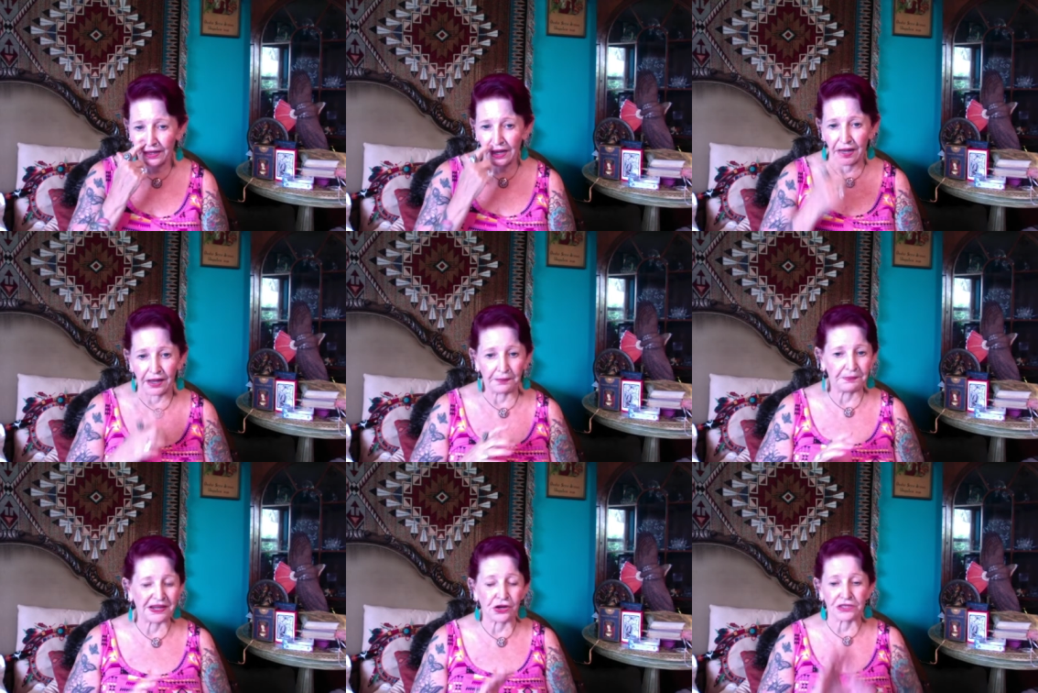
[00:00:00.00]
uh,
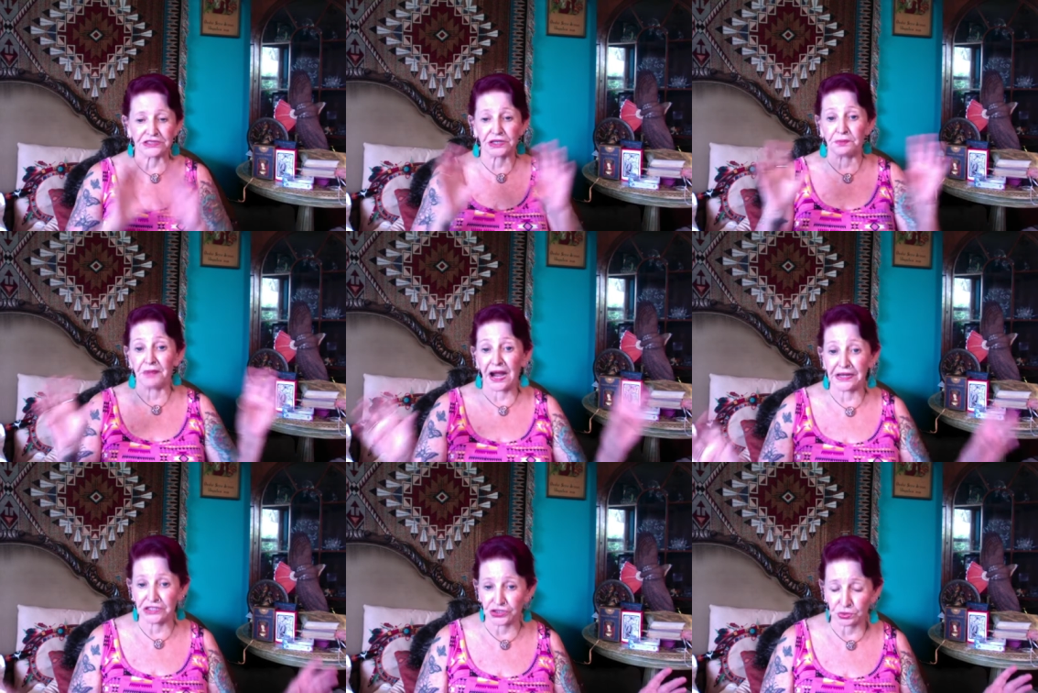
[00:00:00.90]
because their
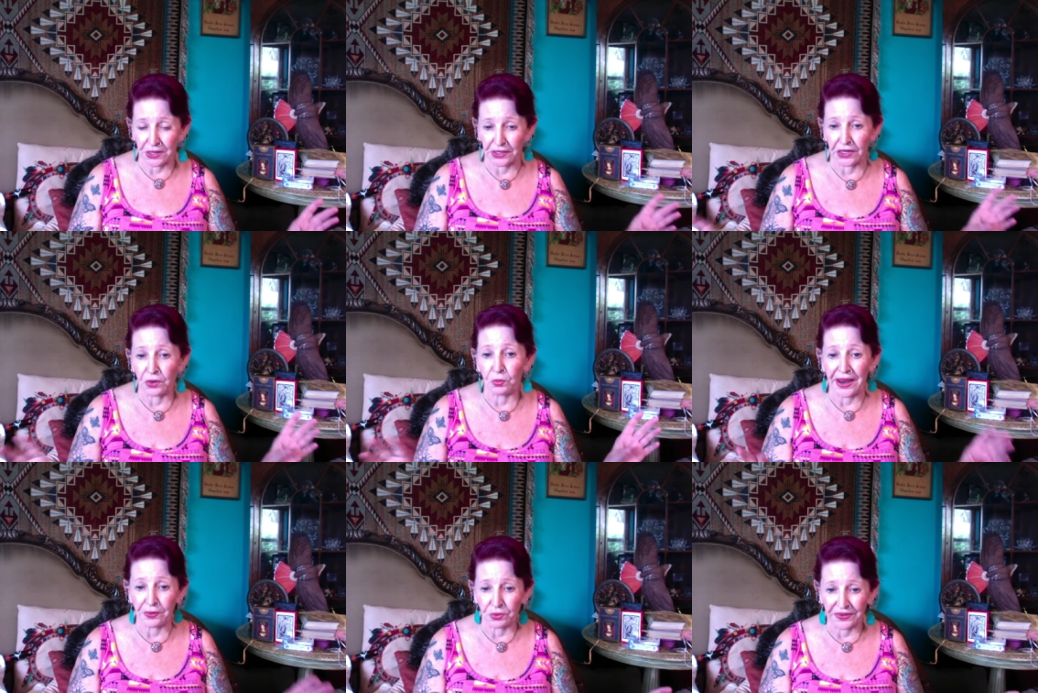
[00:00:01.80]
mind is running
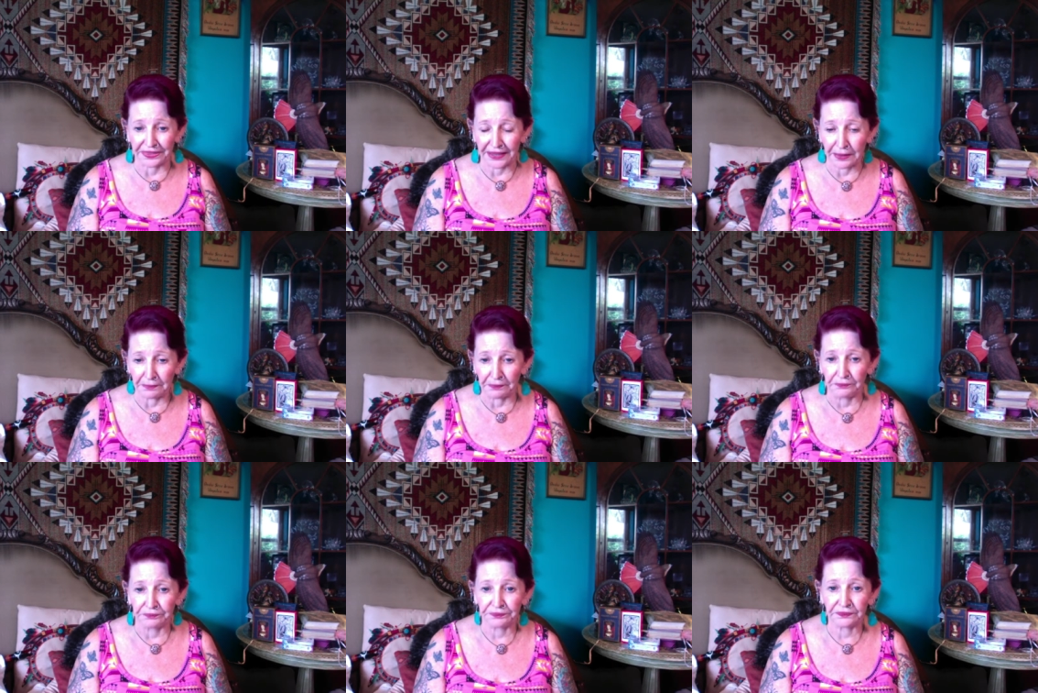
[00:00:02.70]
away with them.
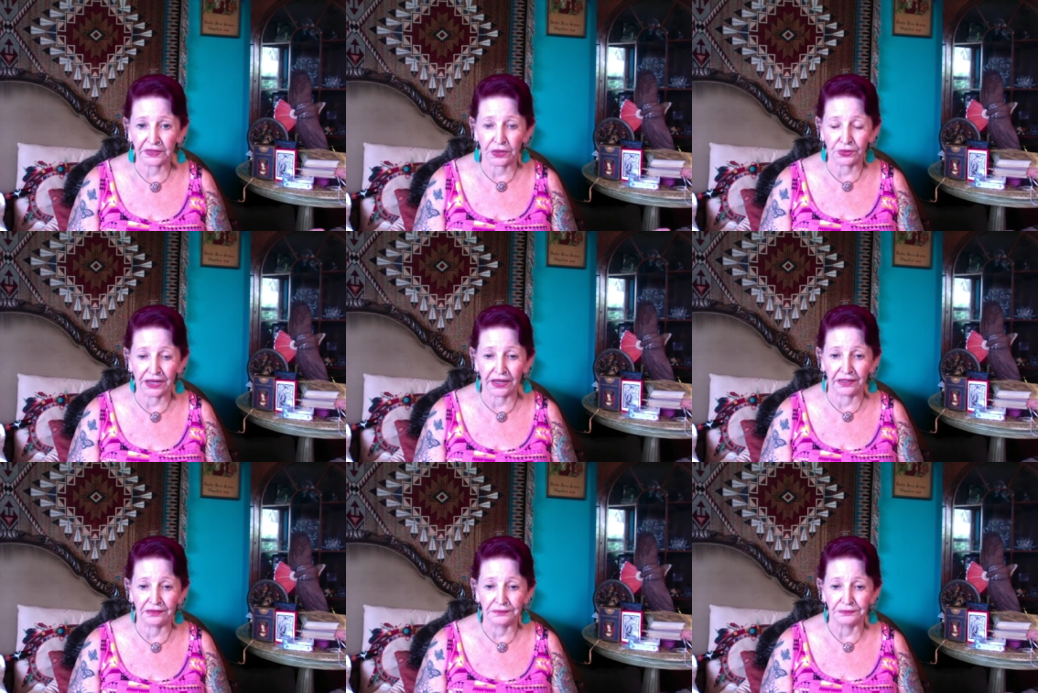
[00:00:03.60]
Okay.